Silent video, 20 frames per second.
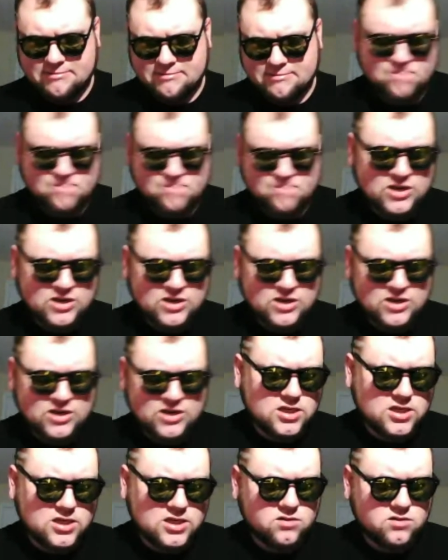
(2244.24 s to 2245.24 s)
Yeah, I think
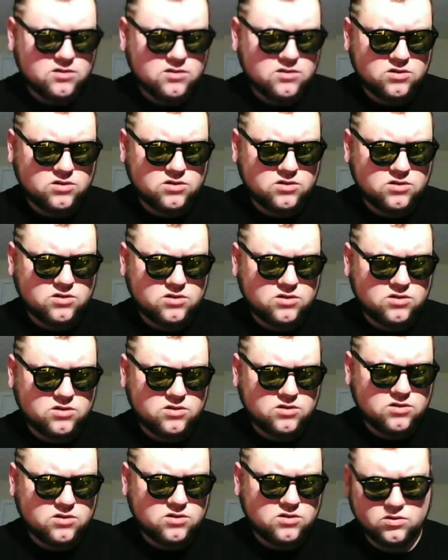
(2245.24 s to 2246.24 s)
that's a good idea. And I
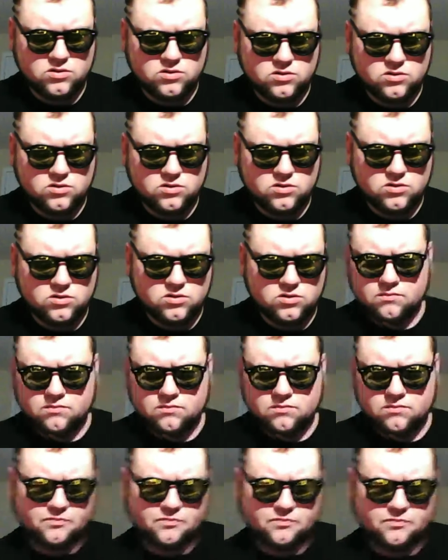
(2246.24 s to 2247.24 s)
think that in
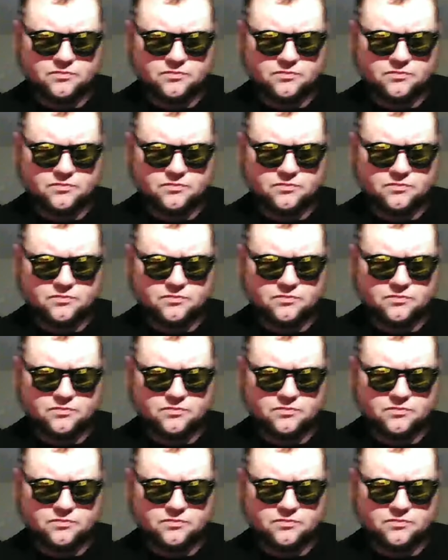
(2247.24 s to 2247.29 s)
today's